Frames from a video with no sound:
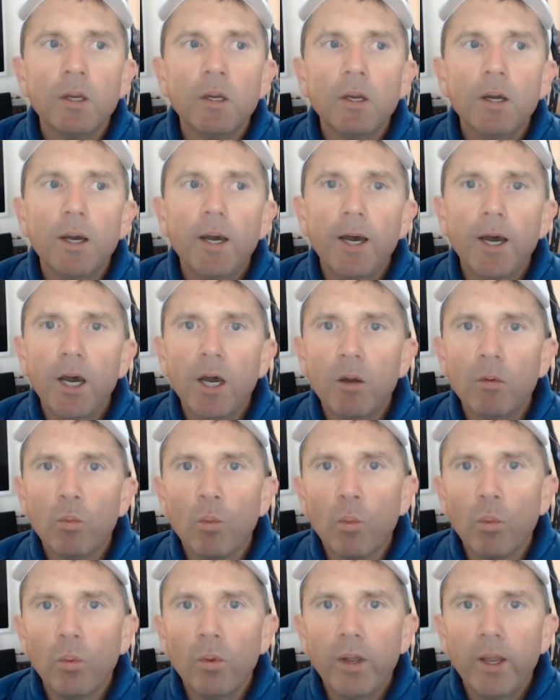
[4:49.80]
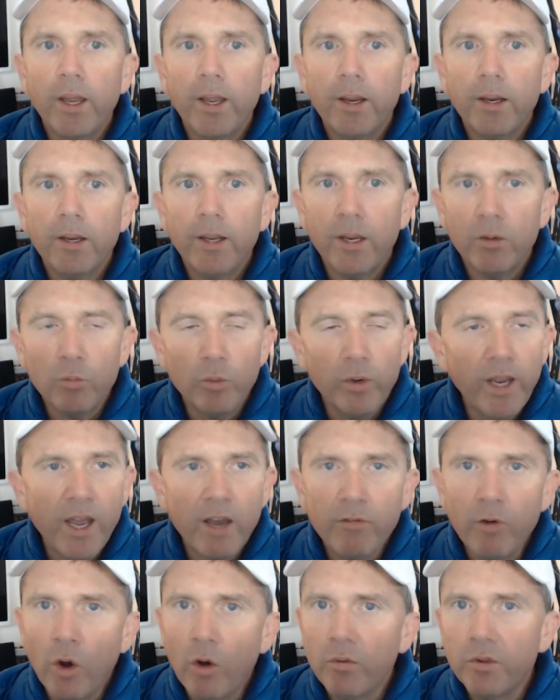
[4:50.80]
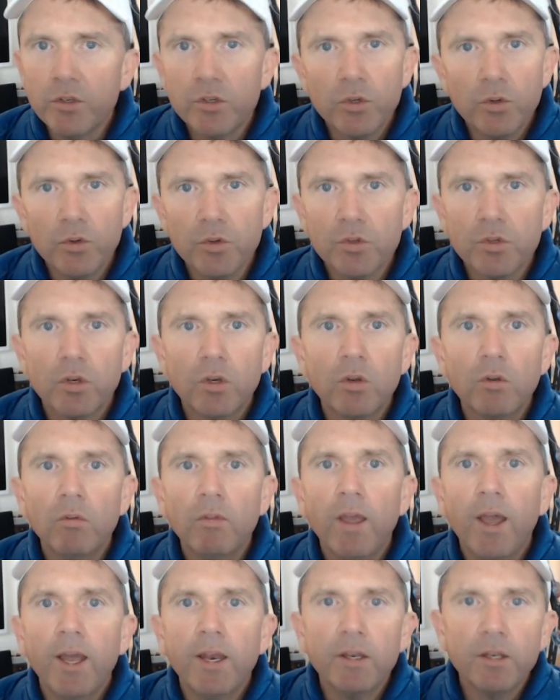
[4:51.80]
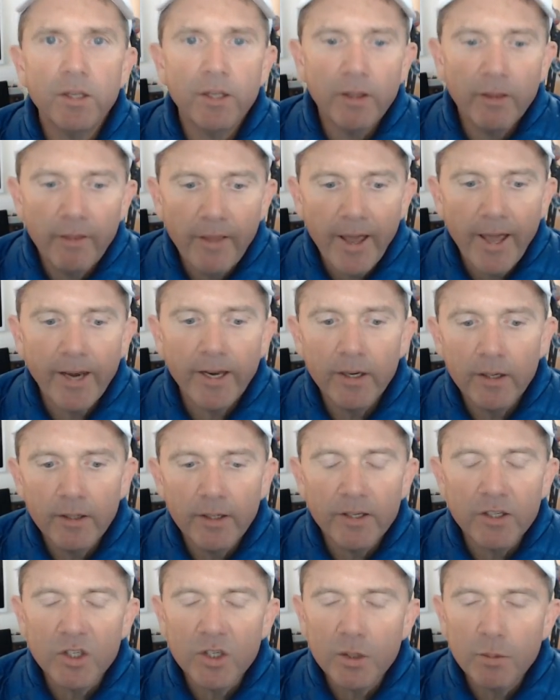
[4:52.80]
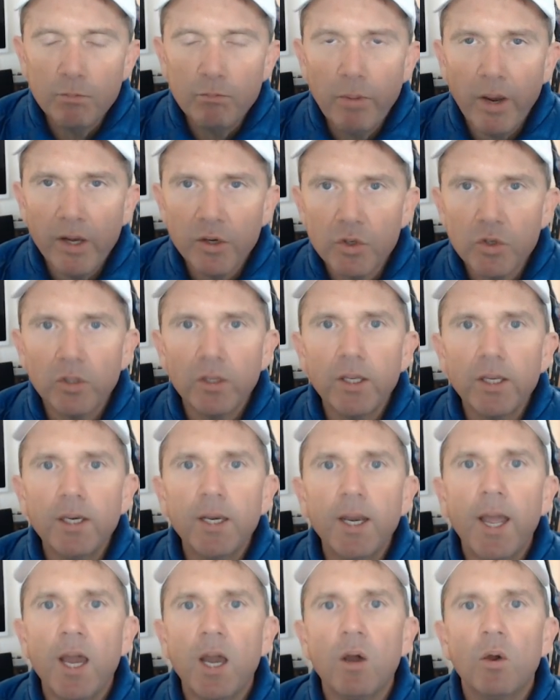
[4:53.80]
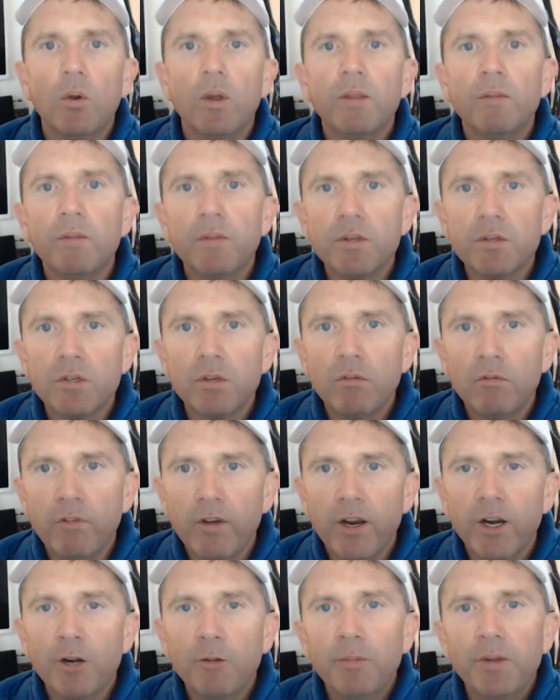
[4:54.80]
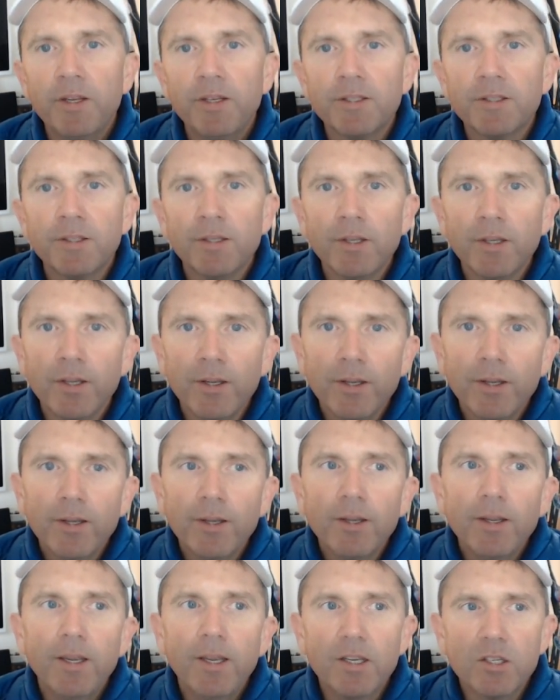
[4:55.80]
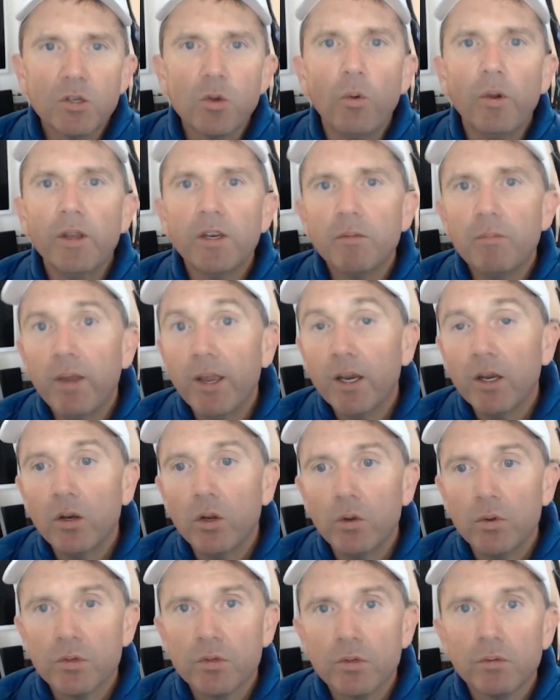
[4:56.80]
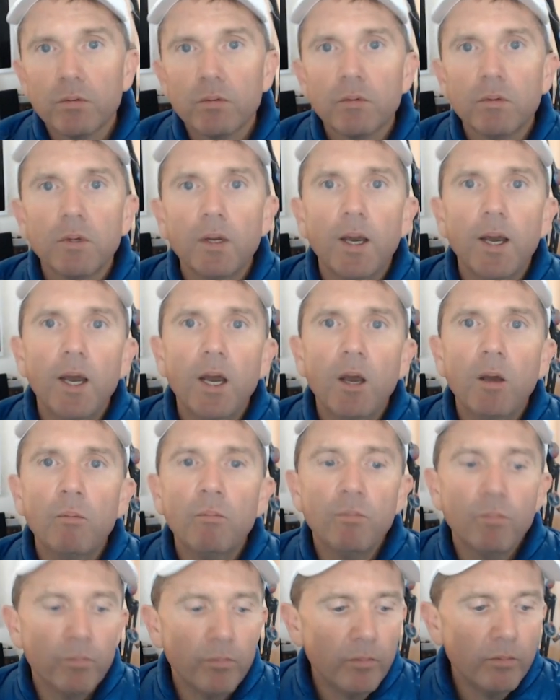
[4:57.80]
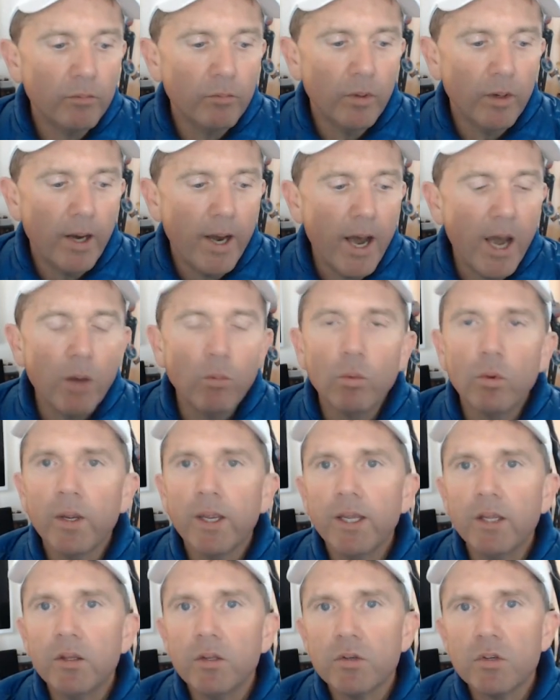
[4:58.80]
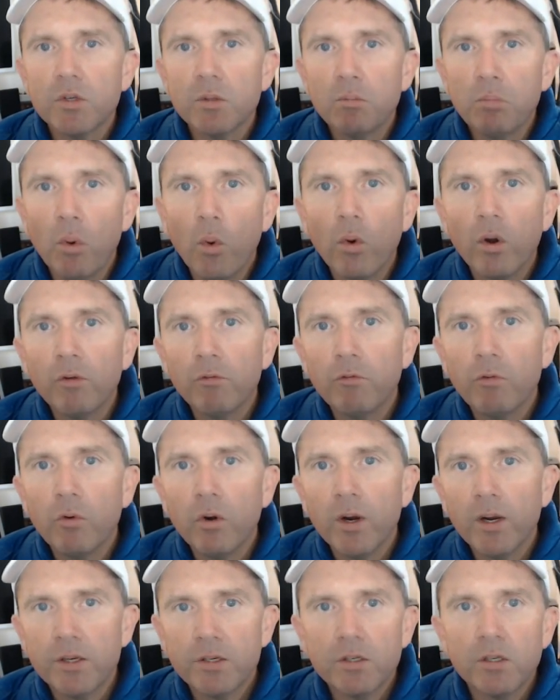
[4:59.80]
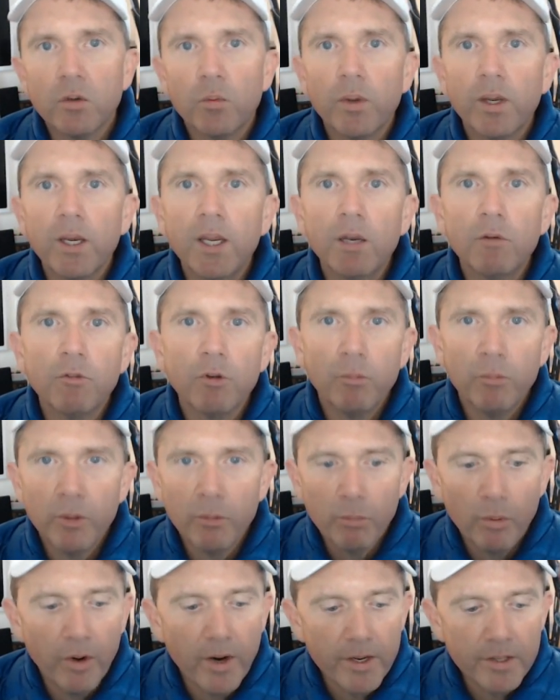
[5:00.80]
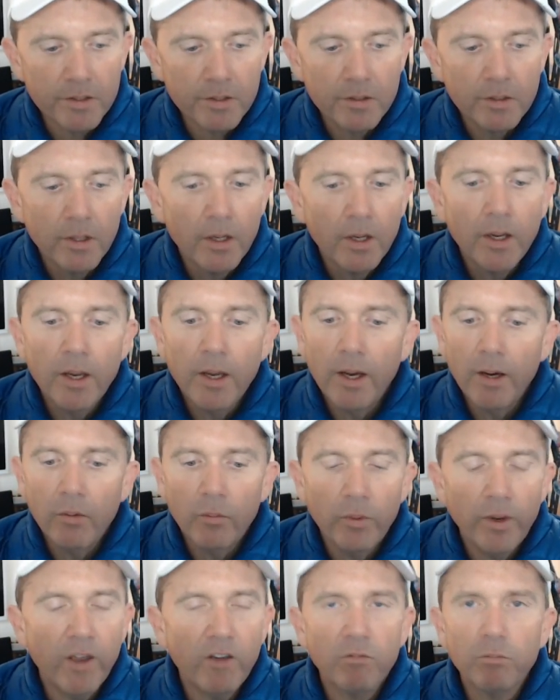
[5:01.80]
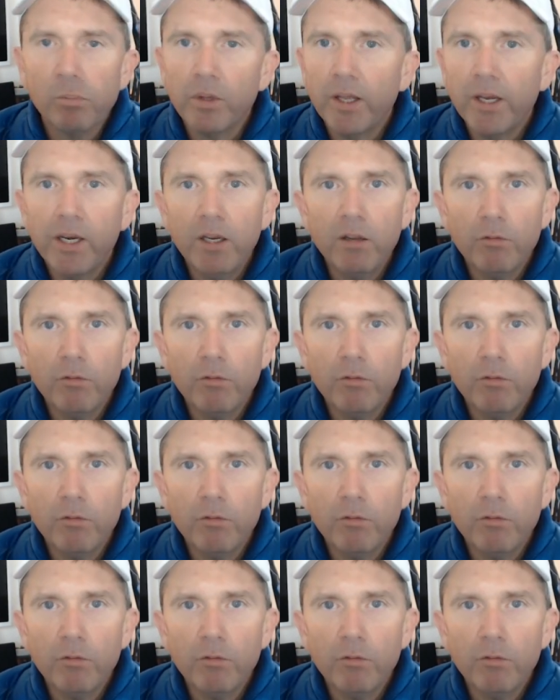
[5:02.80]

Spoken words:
and we have all the tools to do that, then that, especially now in this environment, is going to make news. I will get the support for us that we need from the press. We have plenty of